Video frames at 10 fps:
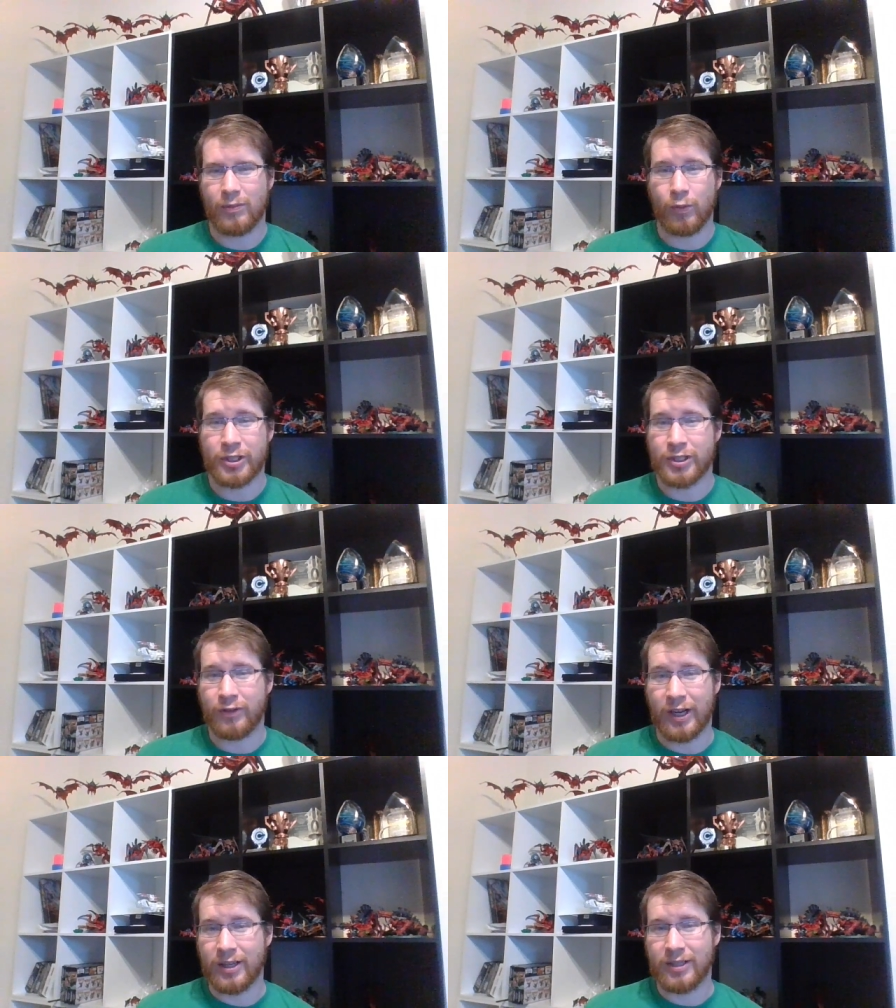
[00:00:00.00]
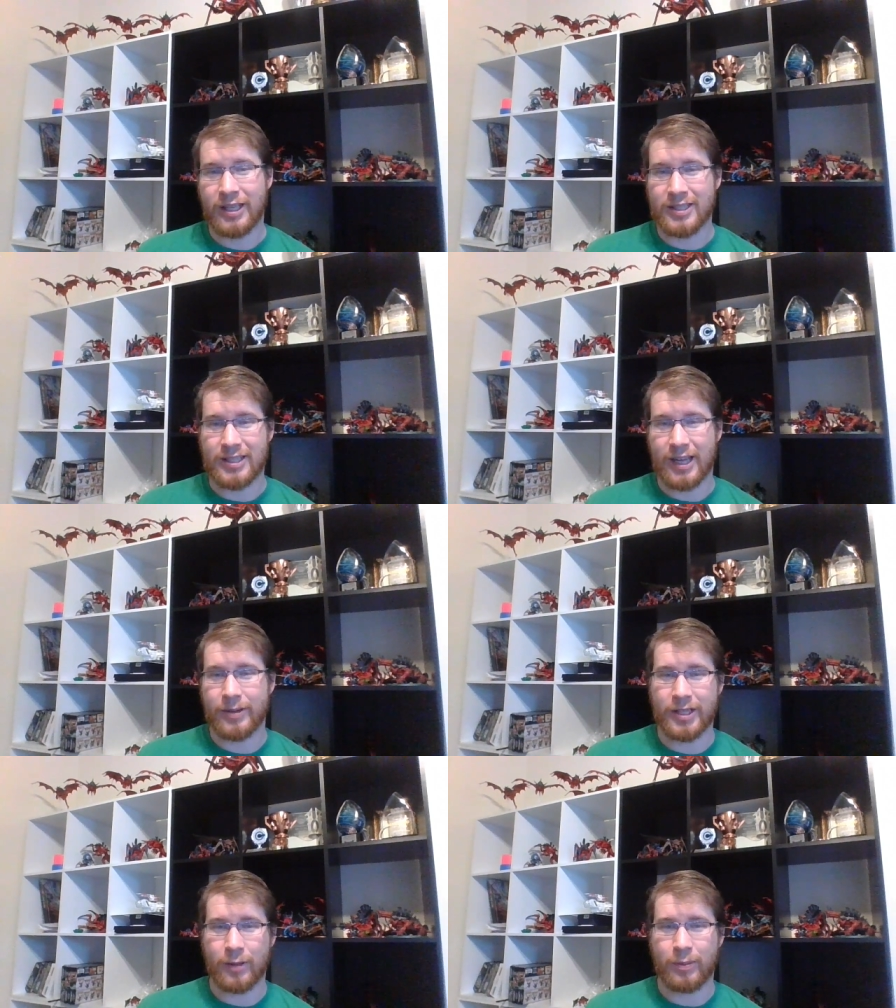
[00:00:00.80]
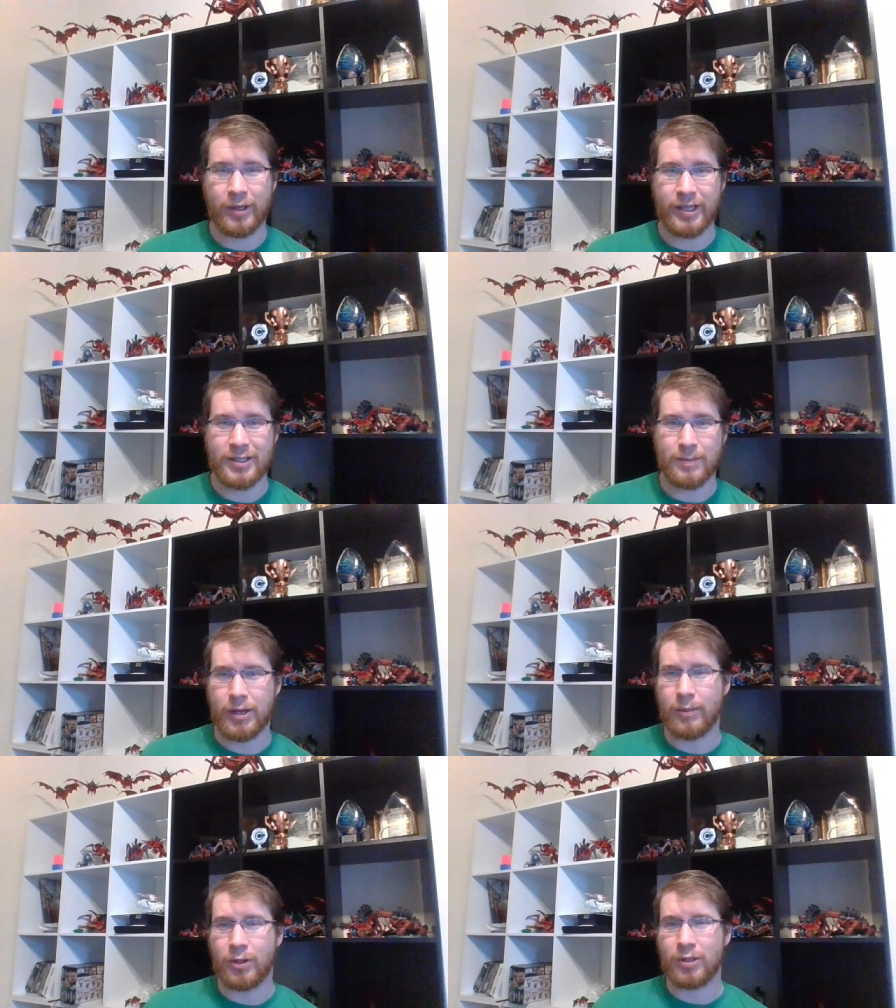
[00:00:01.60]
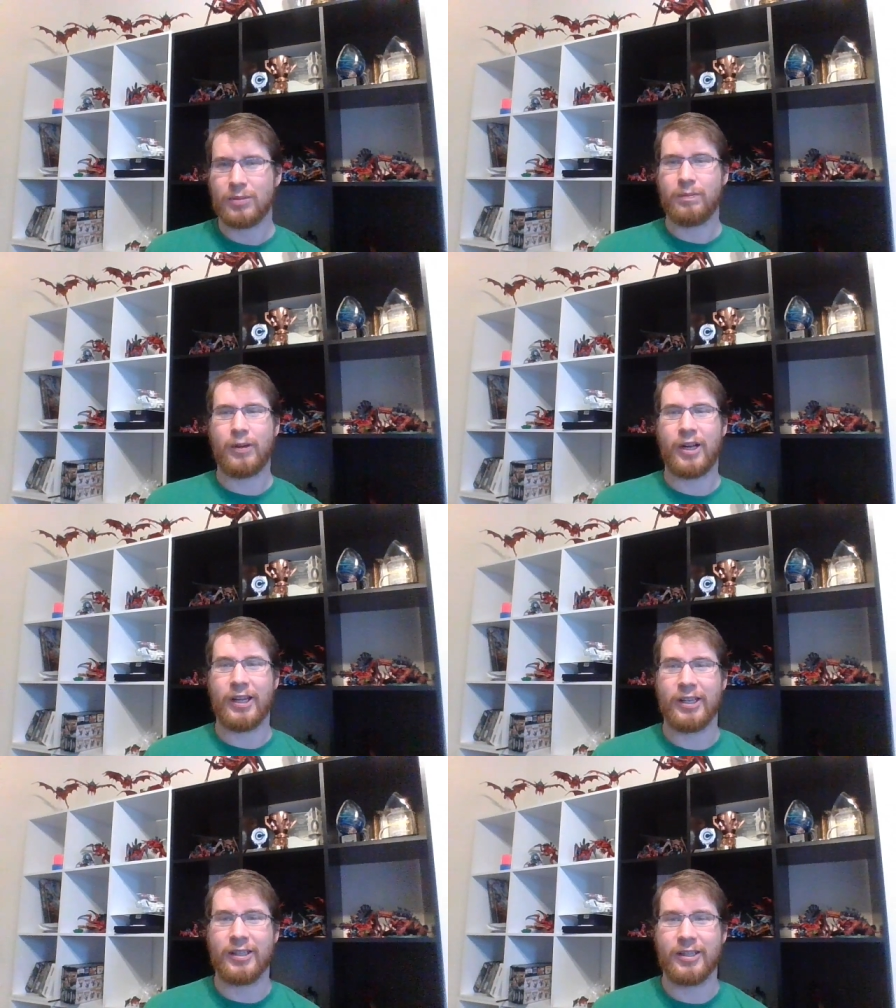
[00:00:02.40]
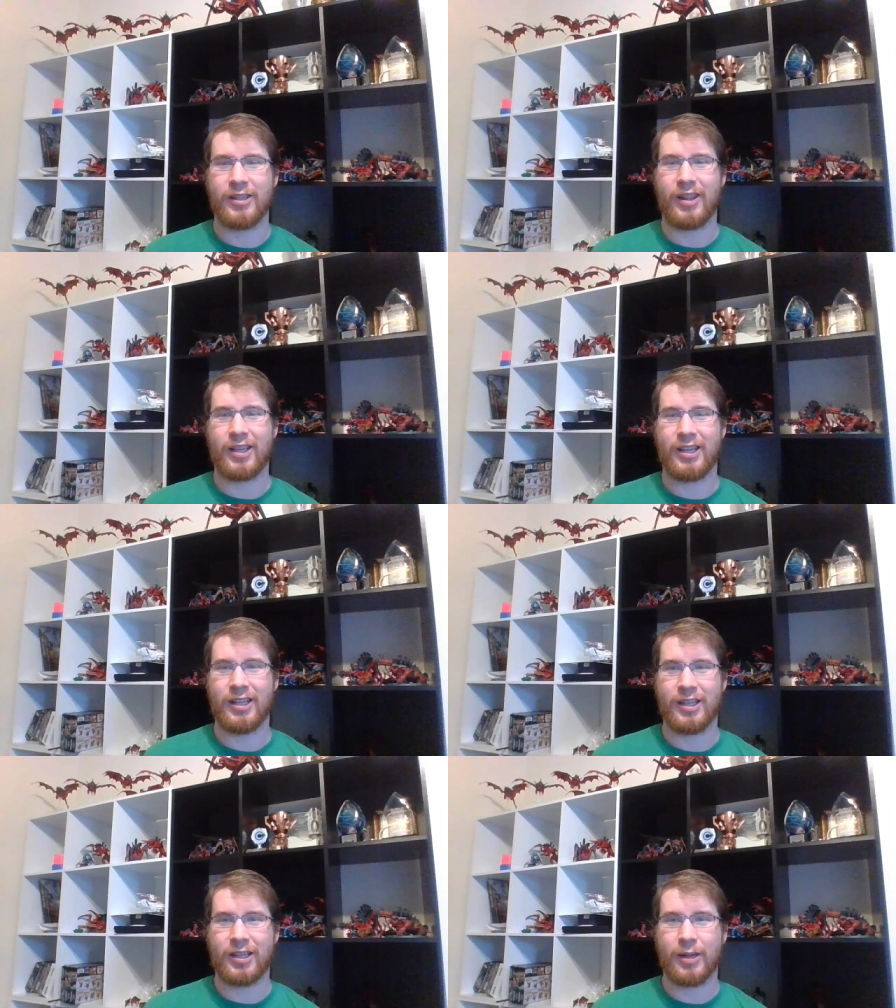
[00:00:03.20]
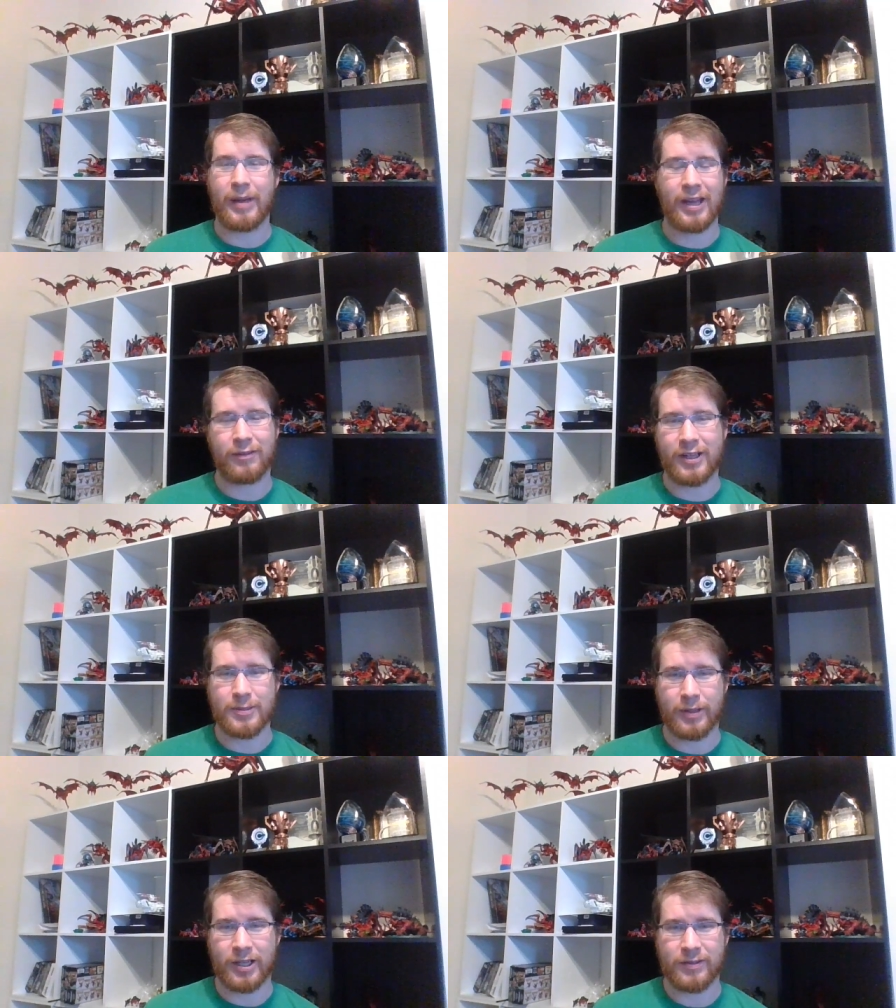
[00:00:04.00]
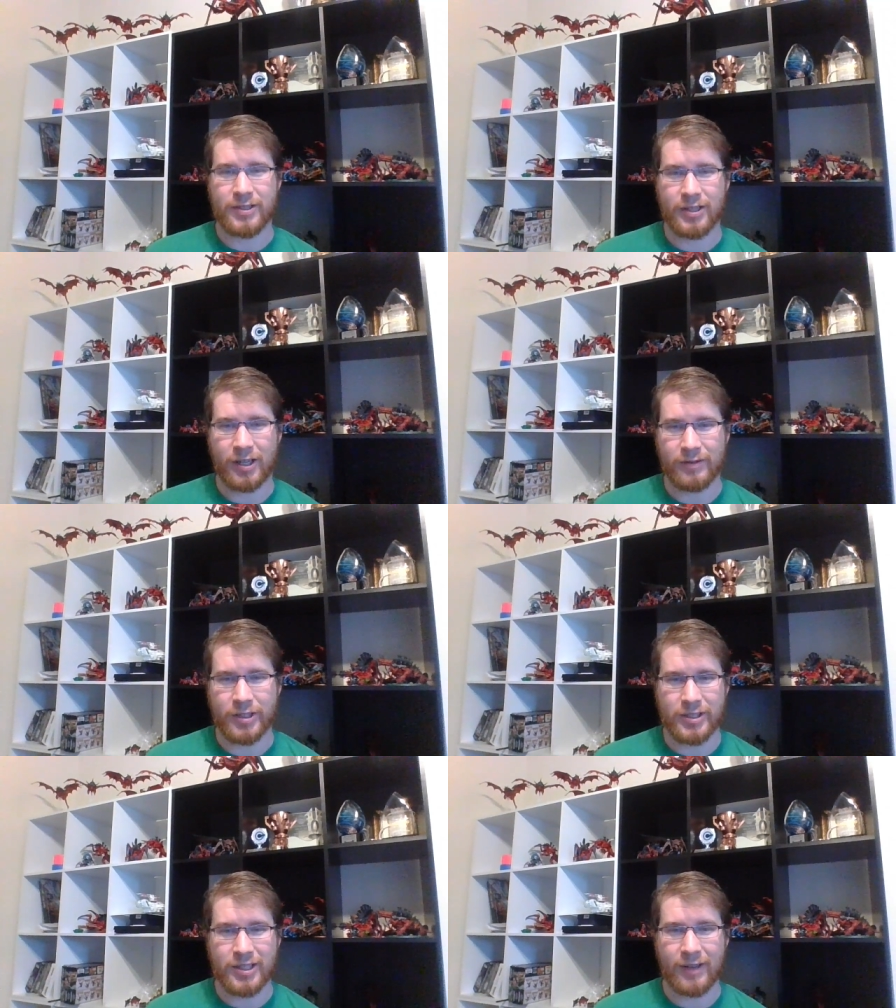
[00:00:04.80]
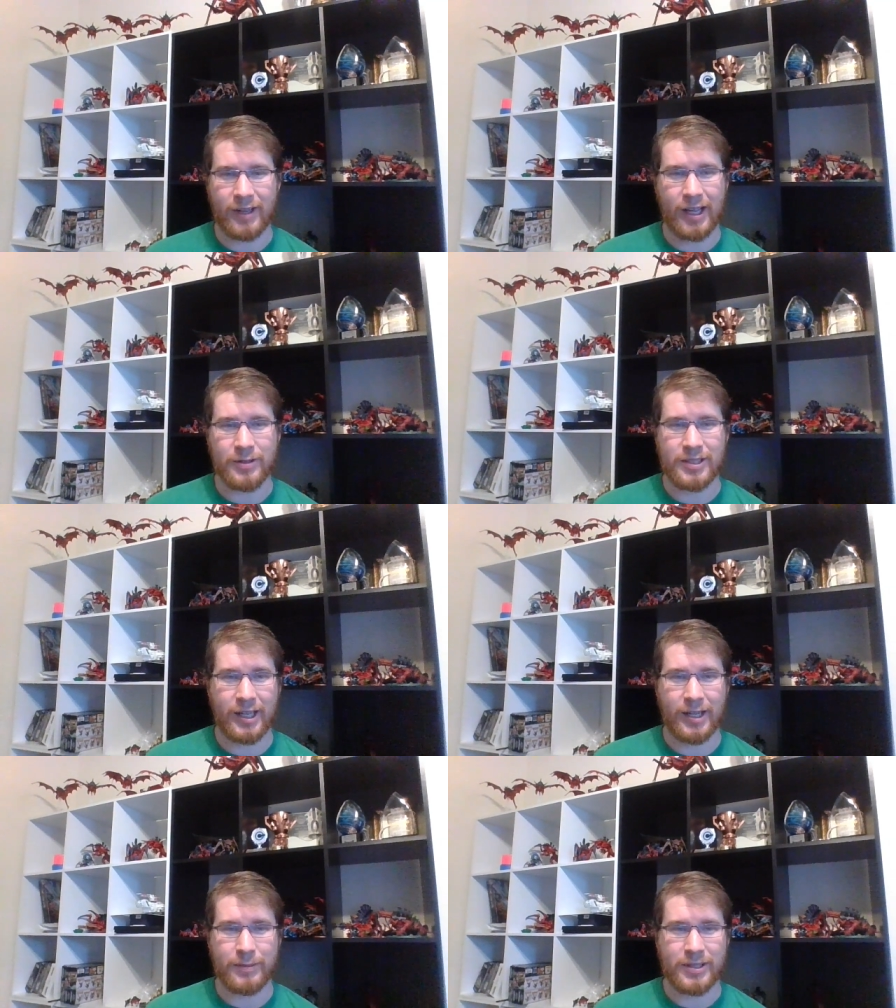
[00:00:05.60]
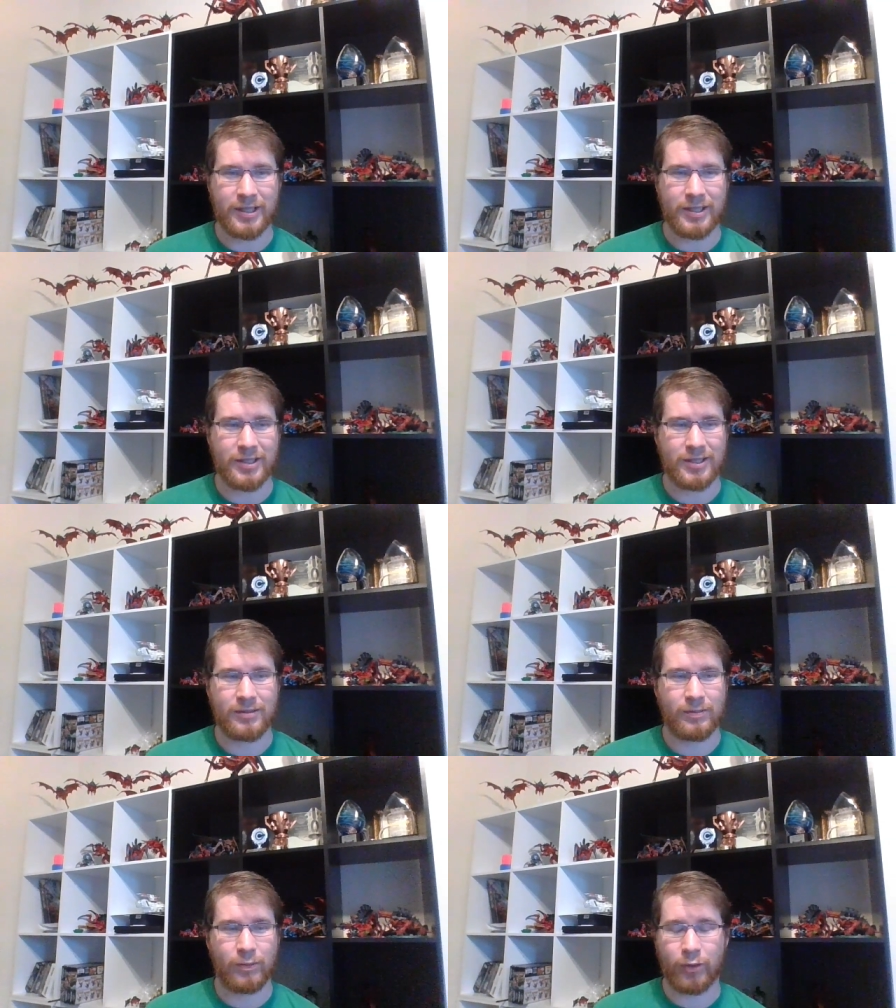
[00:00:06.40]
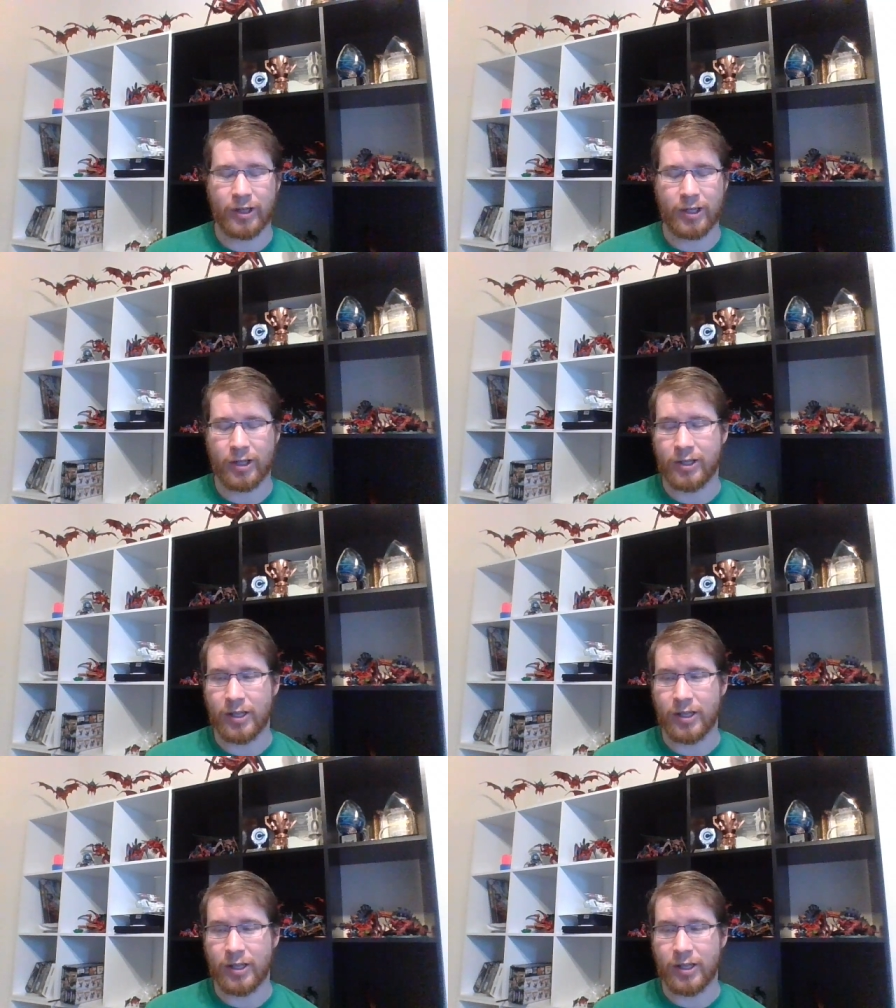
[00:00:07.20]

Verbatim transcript: which is fair. His damage output is minimal, but the command phase buffs of just giving out Synapse is really good.